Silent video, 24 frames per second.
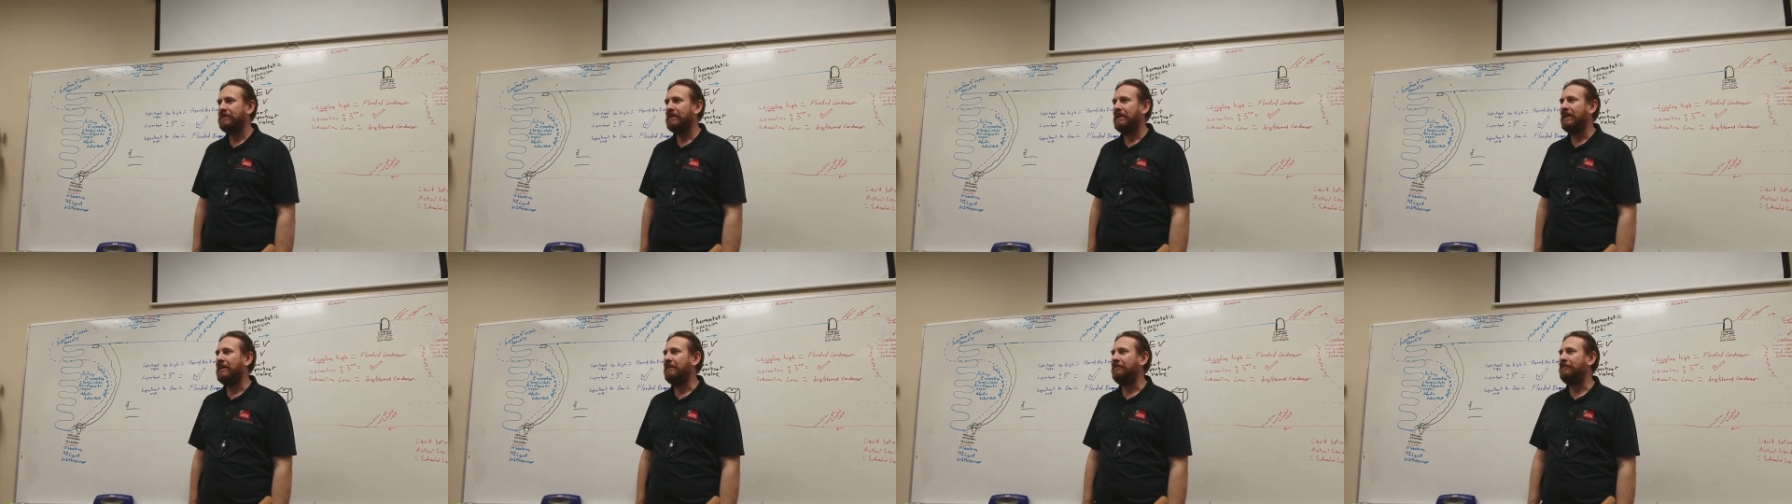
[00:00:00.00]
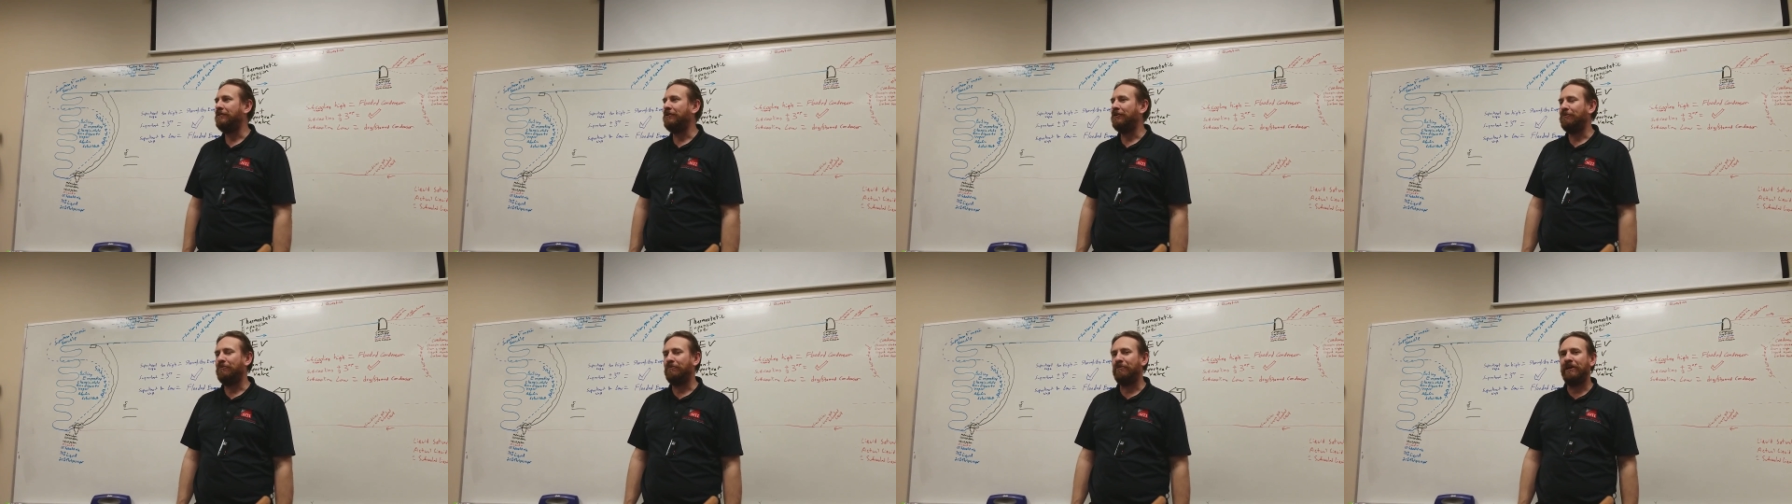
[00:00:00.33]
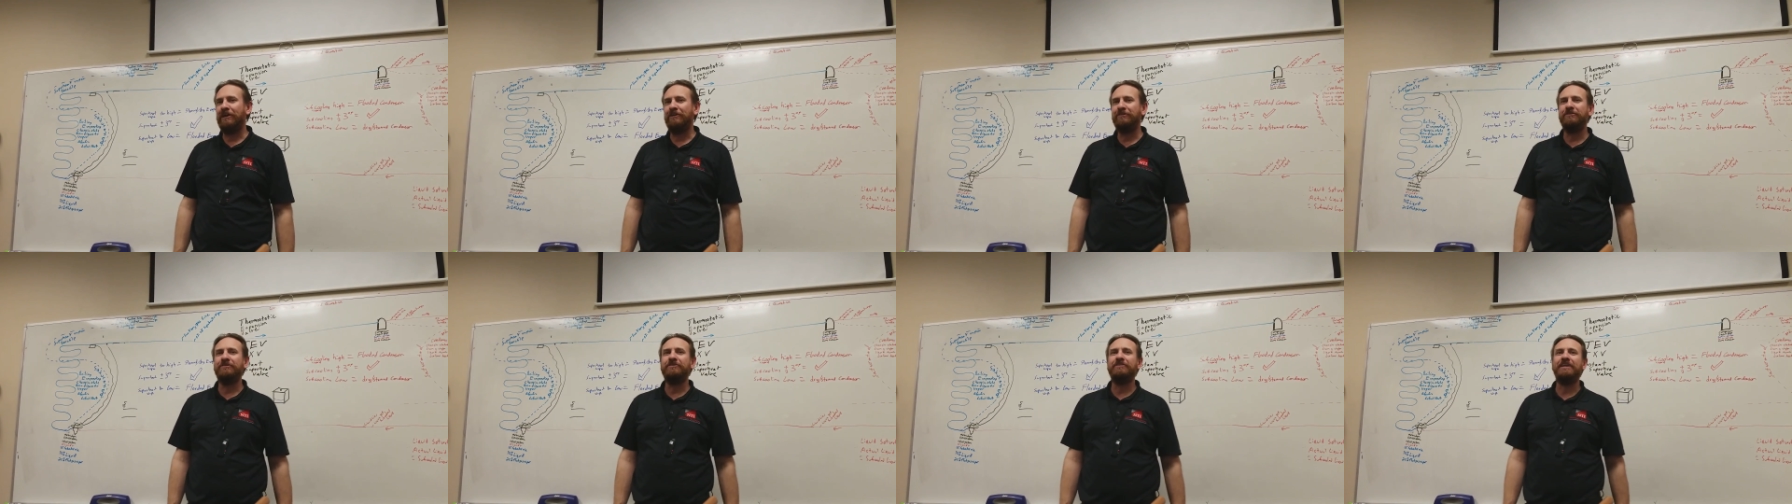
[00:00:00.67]
And if you don't
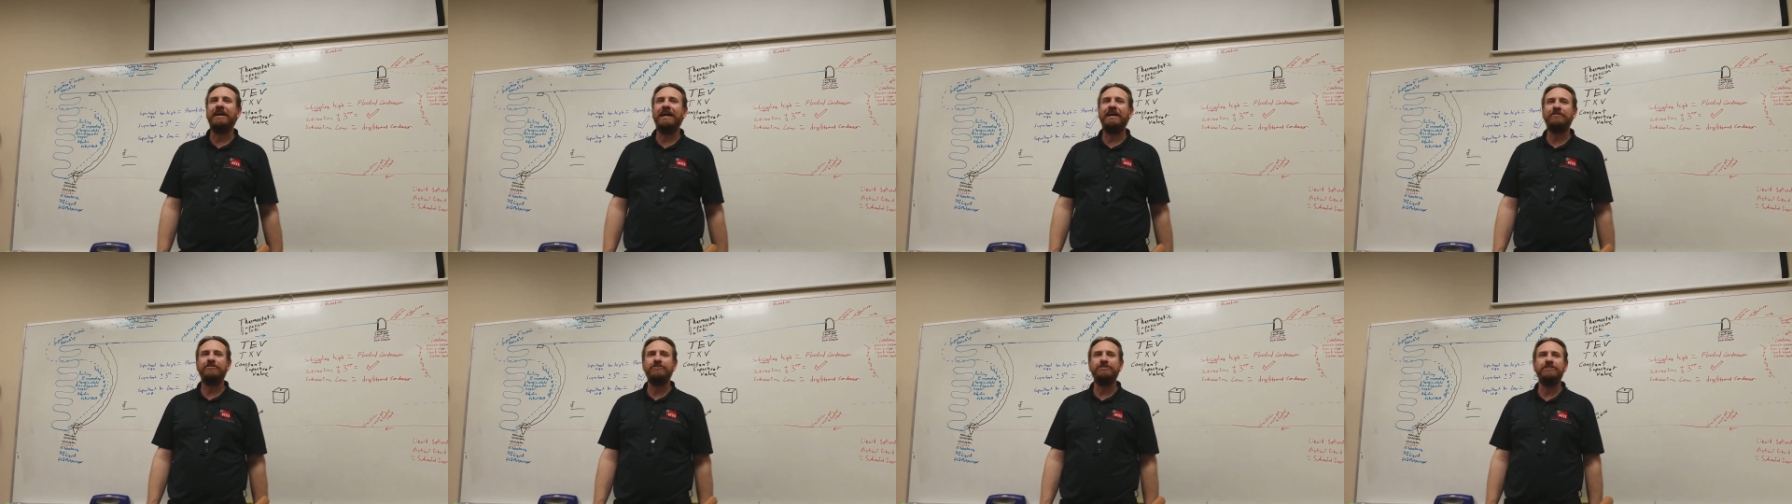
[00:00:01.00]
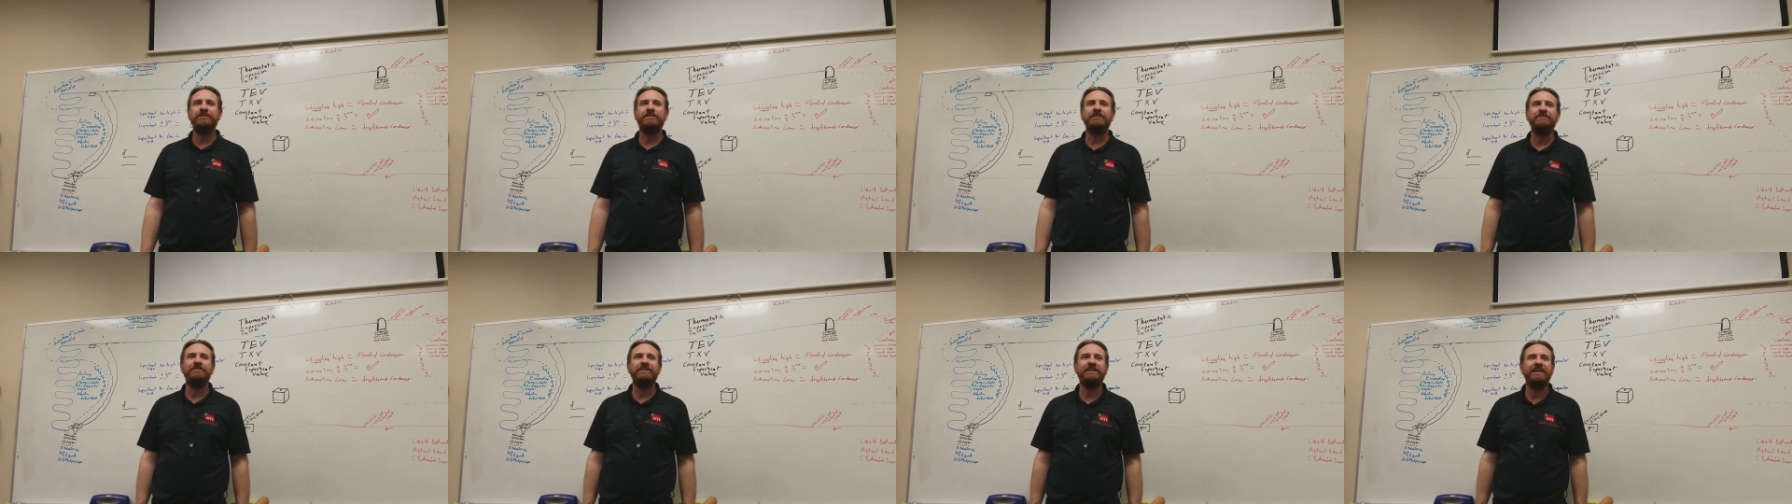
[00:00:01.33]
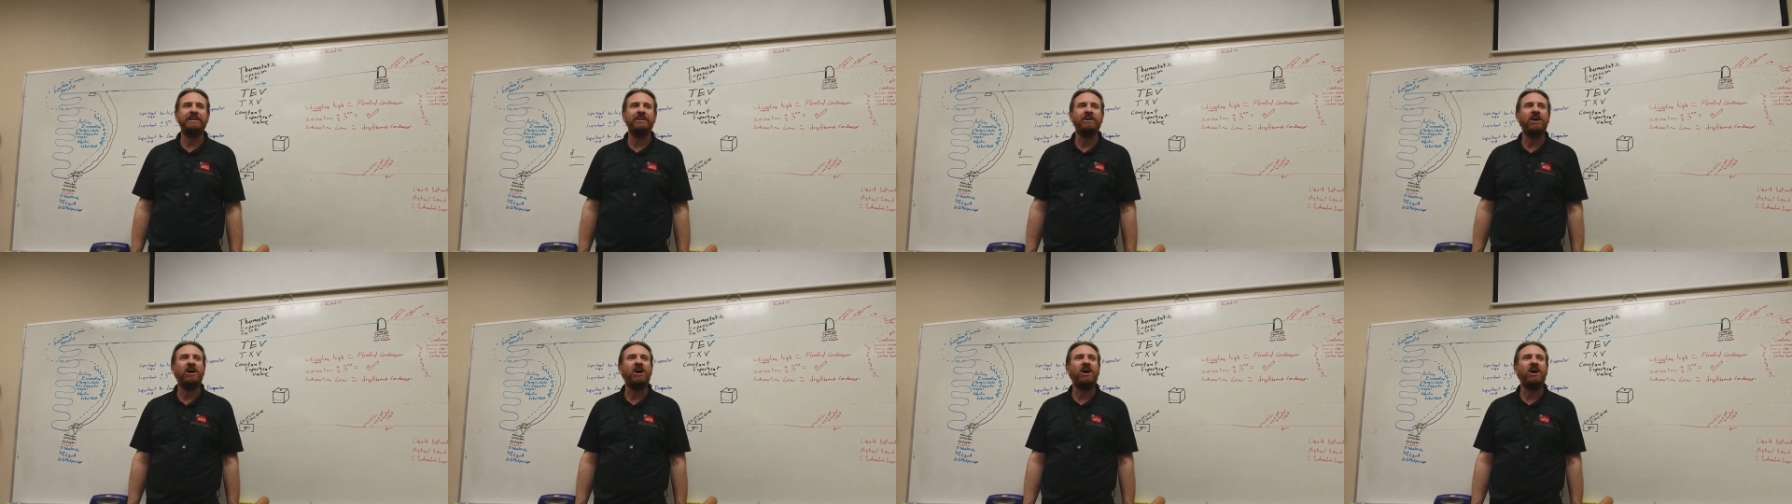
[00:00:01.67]
braze with nitrogen, you get